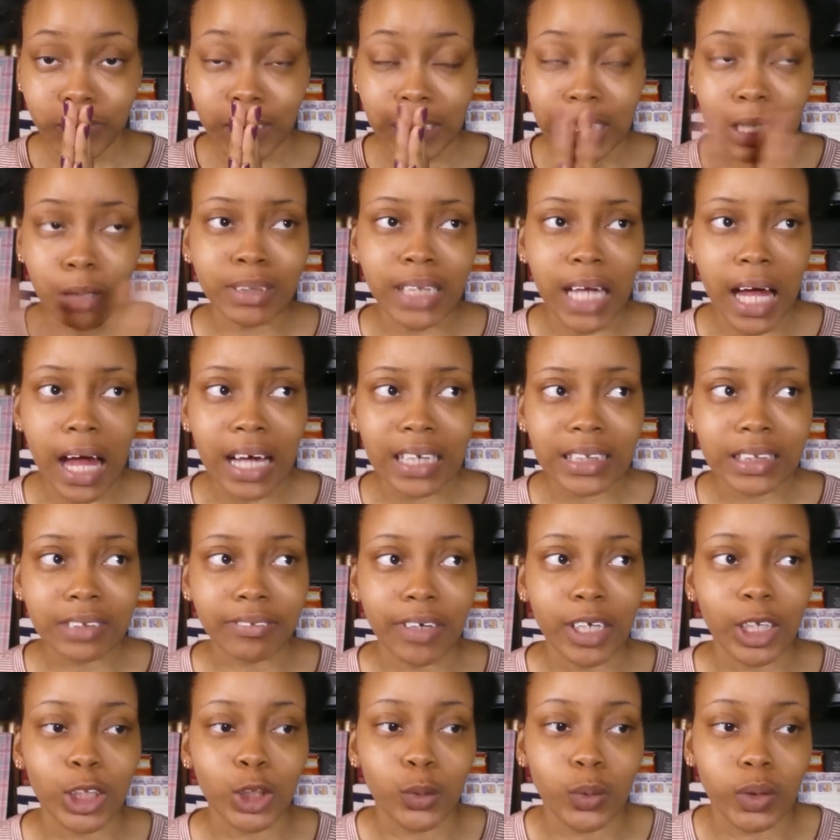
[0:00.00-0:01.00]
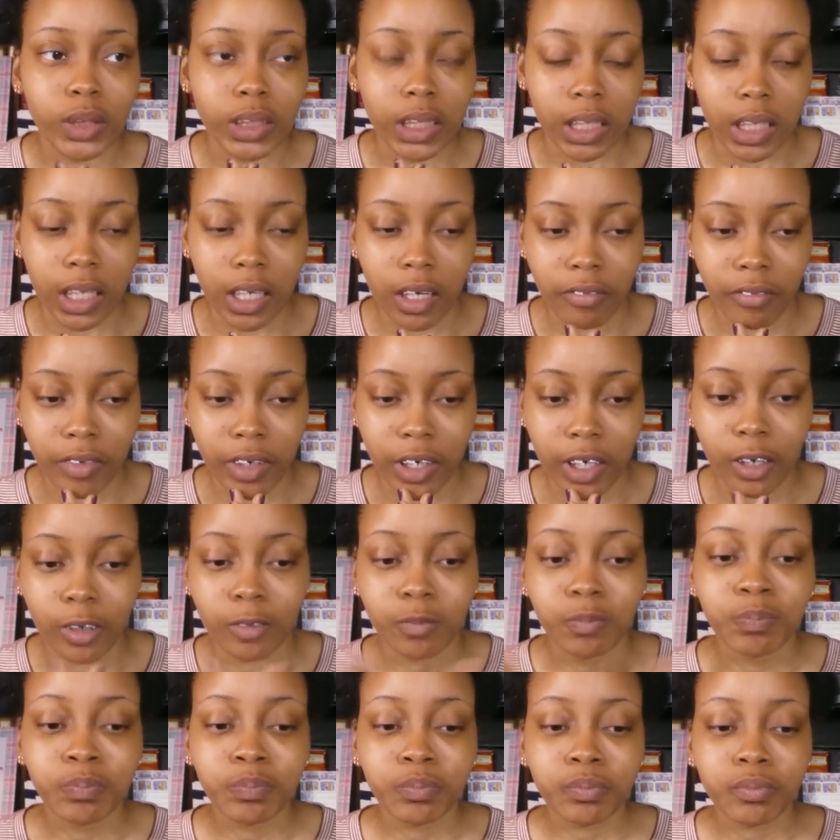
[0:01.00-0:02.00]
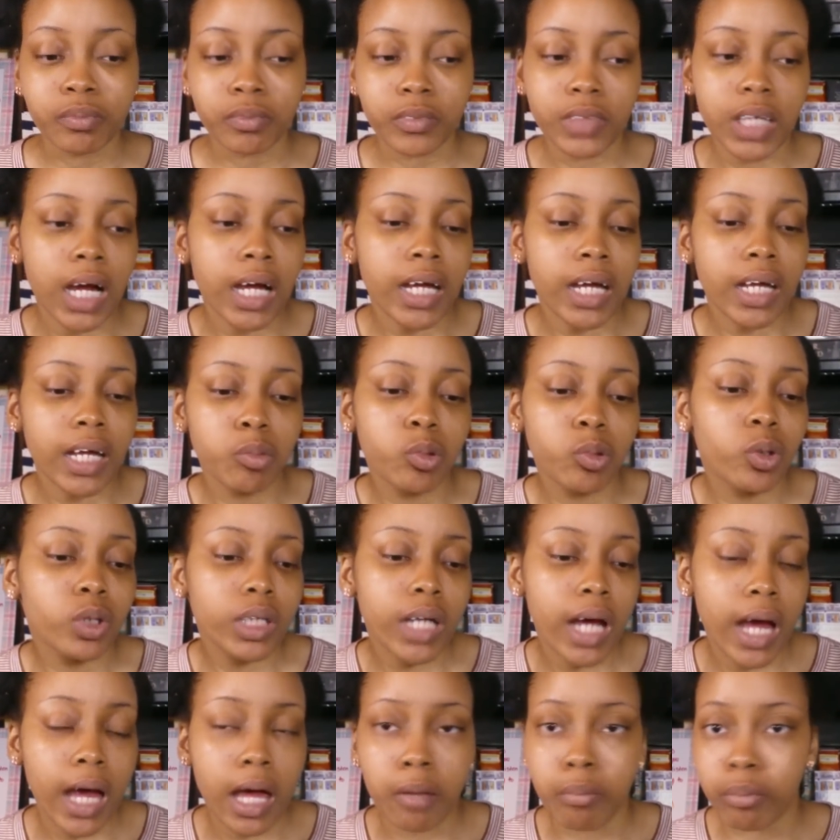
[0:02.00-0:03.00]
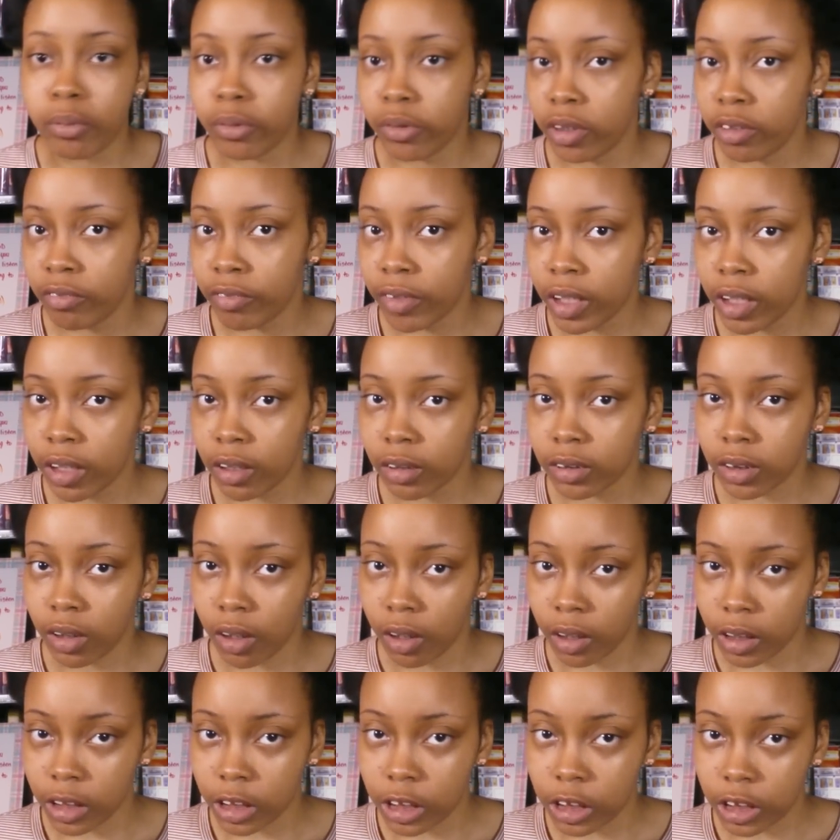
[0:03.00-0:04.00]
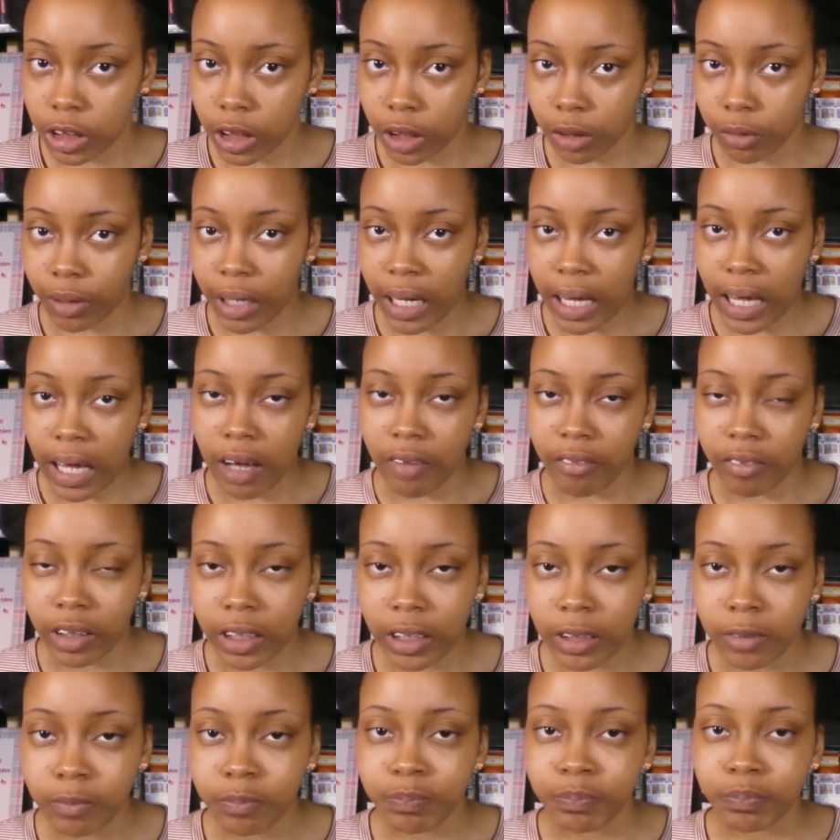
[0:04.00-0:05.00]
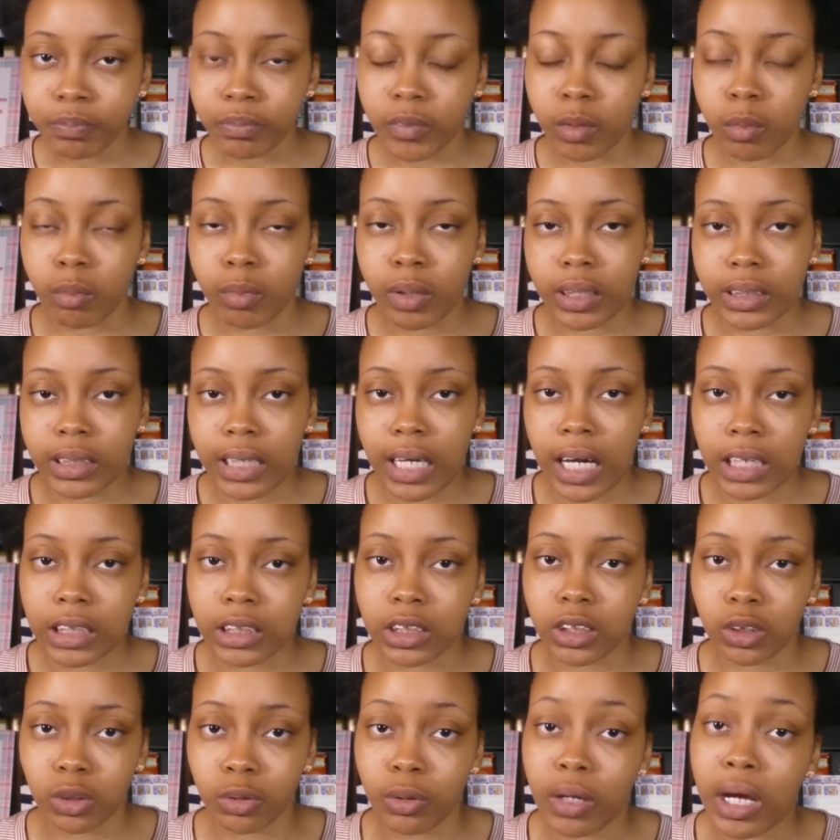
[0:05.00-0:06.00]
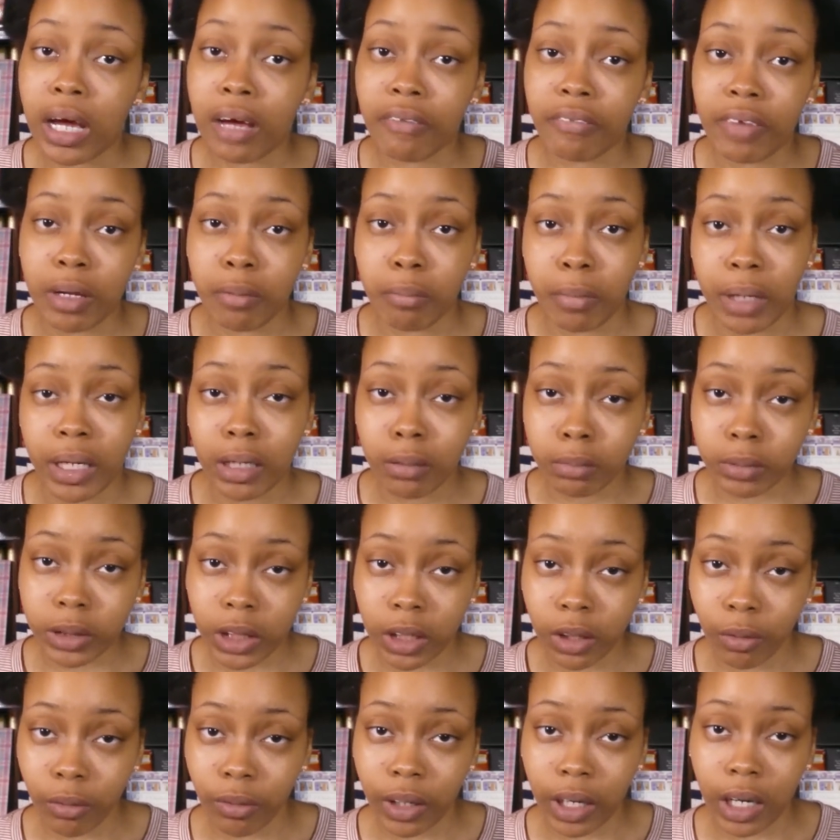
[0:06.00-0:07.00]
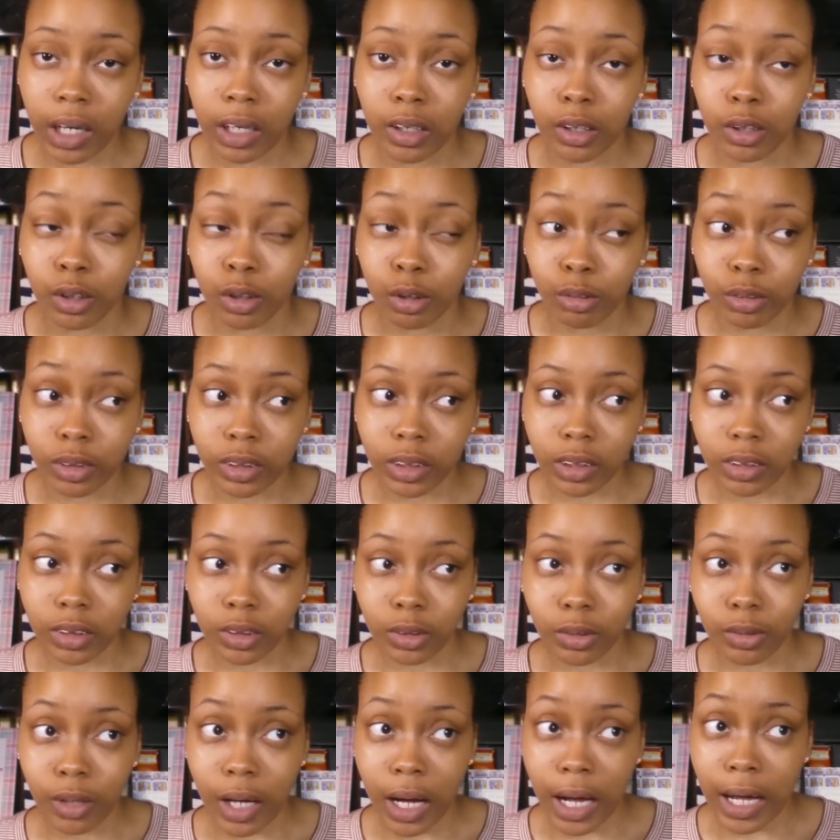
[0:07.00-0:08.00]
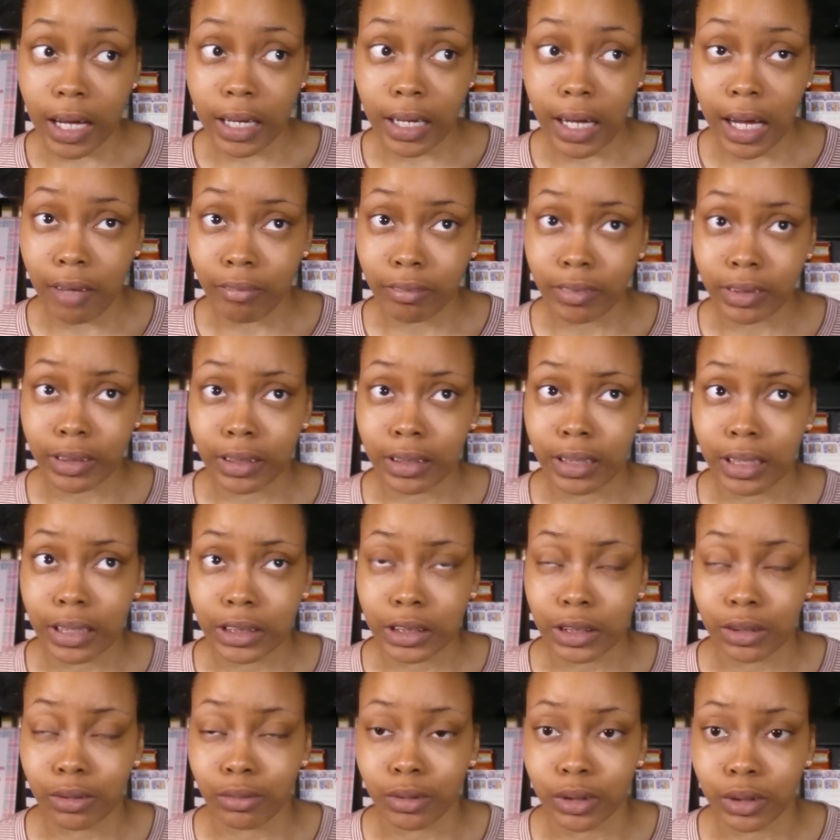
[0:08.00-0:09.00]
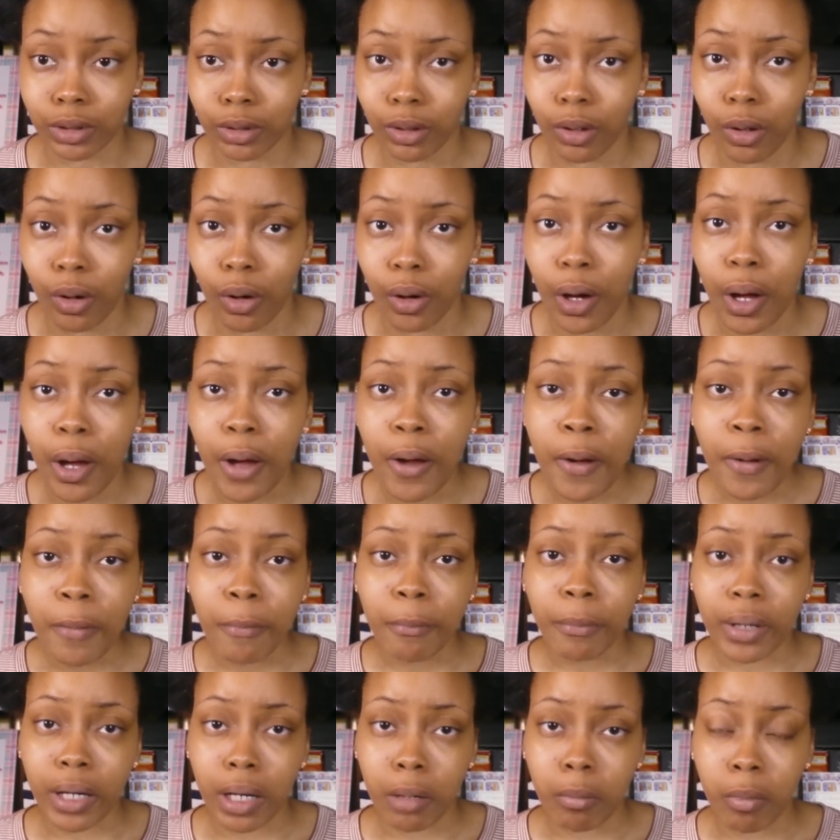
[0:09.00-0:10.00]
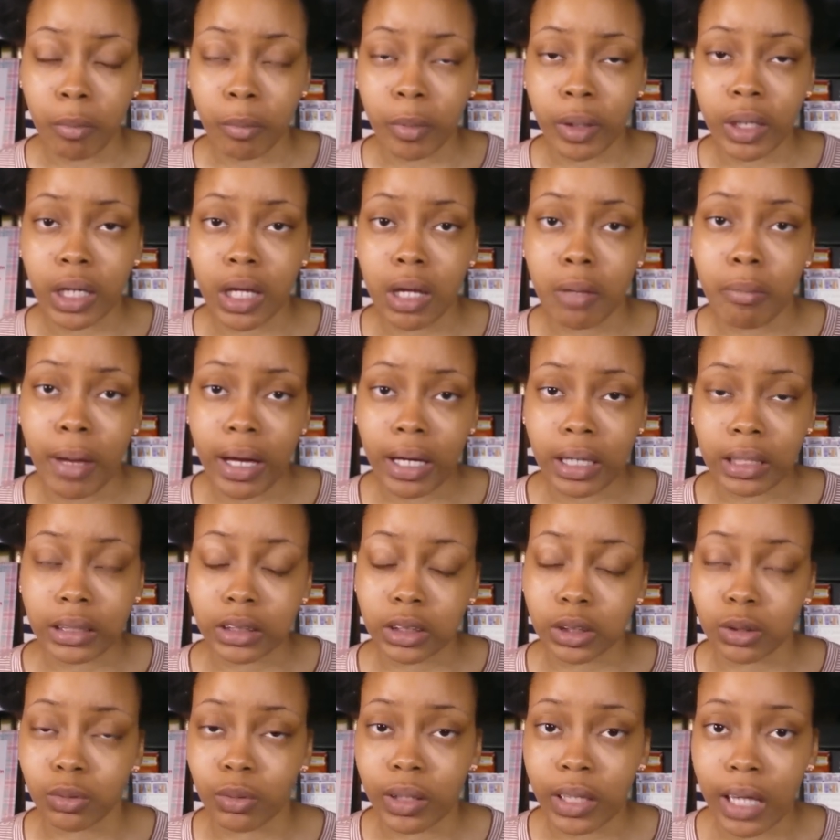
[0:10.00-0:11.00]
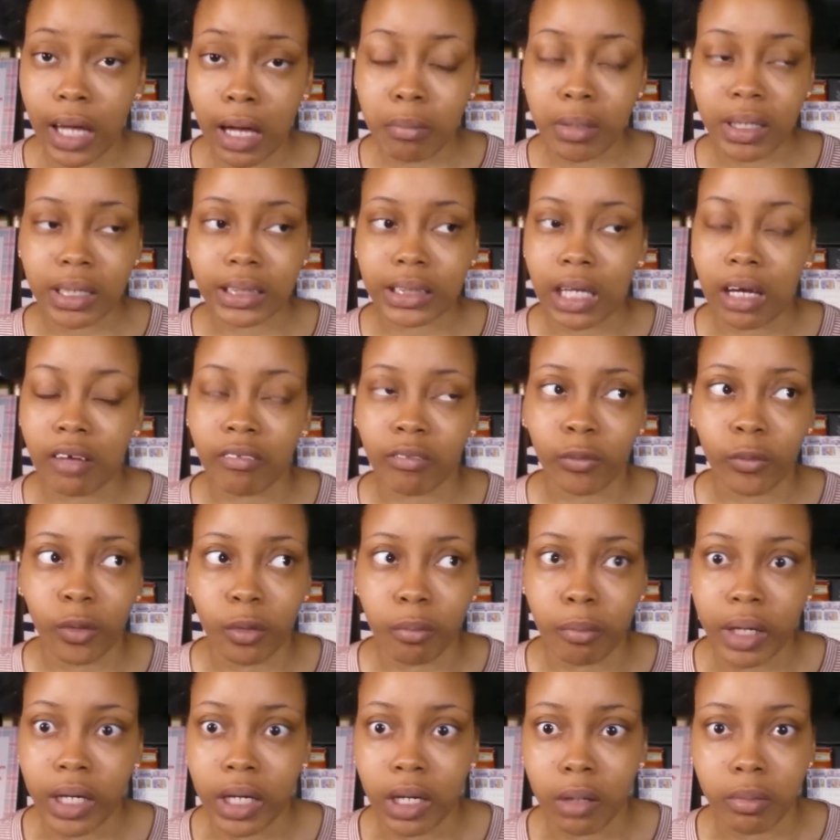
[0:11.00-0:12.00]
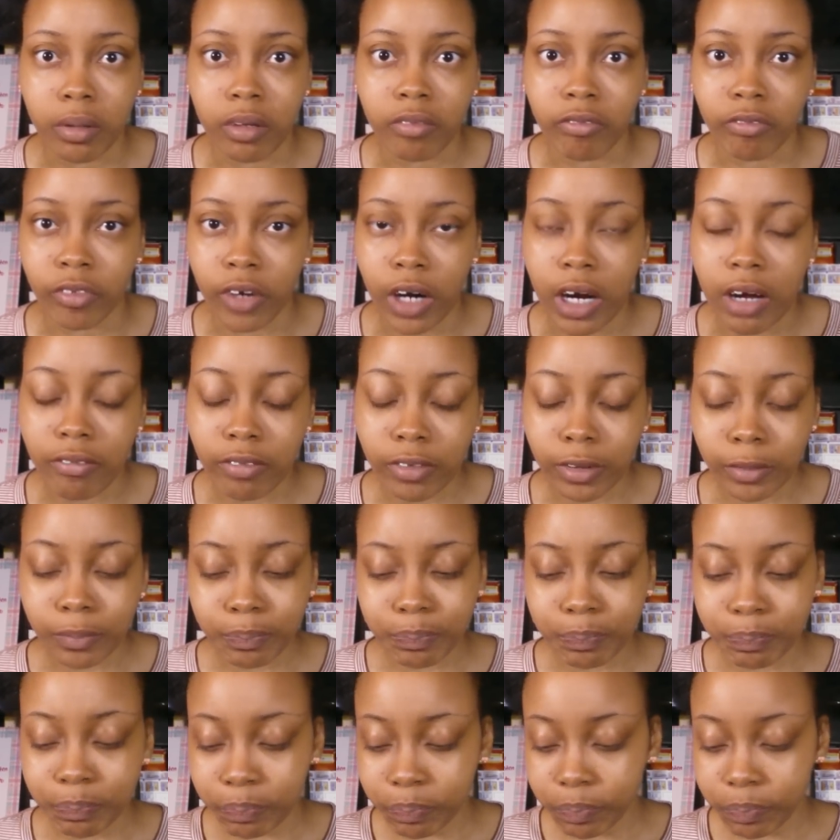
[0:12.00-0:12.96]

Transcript: And I was asked if I can do a skincare video. I am going to add beauty videos on this channel, not heavily, because I actually do have a makeup channel that I used to do. I haven't done that channel in so long, but I'm going to get back into doing that because I haven't worn makeup in forever.